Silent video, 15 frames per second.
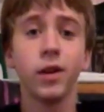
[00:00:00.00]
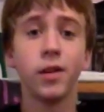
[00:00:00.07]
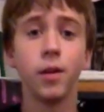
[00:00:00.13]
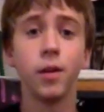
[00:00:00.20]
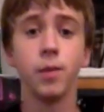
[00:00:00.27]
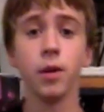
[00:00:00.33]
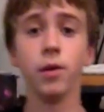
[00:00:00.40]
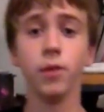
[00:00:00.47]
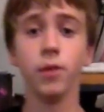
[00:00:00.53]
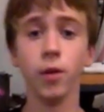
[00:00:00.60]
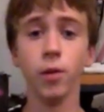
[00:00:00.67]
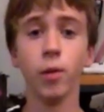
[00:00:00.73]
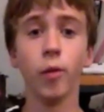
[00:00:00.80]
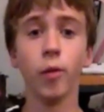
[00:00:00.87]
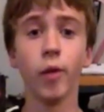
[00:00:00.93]
What's up,
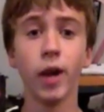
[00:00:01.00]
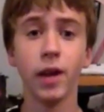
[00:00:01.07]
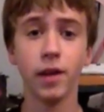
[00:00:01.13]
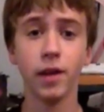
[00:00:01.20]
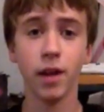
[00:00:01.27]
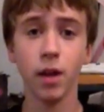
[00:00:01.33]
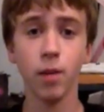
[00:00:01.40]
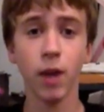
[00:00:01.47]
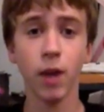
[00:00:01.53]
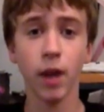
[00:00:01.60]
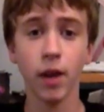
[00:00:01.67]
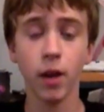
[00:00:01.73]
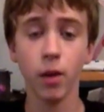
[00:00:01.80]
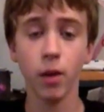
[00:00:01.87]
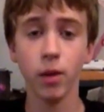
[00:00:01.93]
YouTube? Ryan Denny
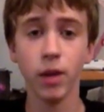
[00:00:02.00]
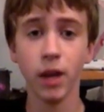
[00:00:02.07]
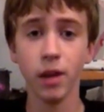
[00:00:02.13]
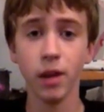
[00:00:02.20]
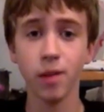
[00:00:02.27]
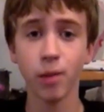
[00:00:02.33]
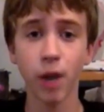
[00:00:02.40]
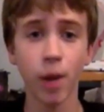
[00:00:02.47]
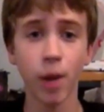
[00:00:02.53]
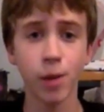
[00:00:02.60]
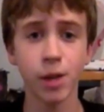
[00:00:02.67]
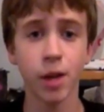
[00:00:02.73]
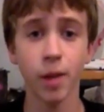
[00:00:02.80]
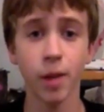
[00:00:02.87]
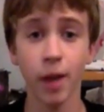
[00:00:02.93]
back here with Denny's Prop
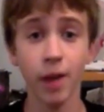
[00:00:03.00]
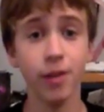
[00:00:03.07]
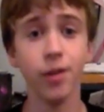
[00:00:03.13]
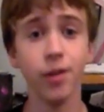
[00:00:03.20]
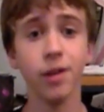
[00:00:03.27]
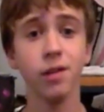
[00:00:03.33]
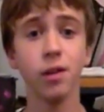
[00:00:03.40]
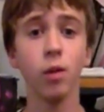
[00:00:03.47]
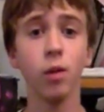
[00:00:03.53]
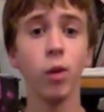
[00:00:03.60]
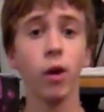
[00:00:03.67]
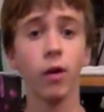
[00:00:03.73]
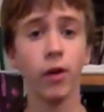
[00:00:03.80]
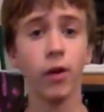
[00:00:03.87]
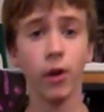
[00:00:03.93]
Shop. As you can see,
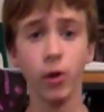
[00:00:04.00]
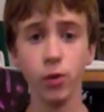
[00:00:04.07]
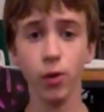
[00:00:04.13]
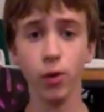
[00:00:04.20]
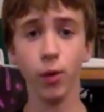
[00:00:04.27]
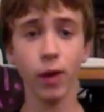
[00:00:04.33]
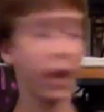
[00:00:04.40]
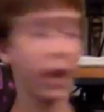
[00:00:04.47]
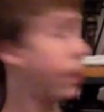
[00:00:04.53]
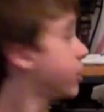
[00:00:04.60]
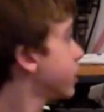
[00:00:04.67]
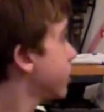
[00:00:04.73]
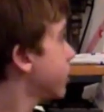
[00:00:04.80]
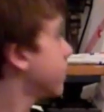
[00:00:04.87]
we are in our new location.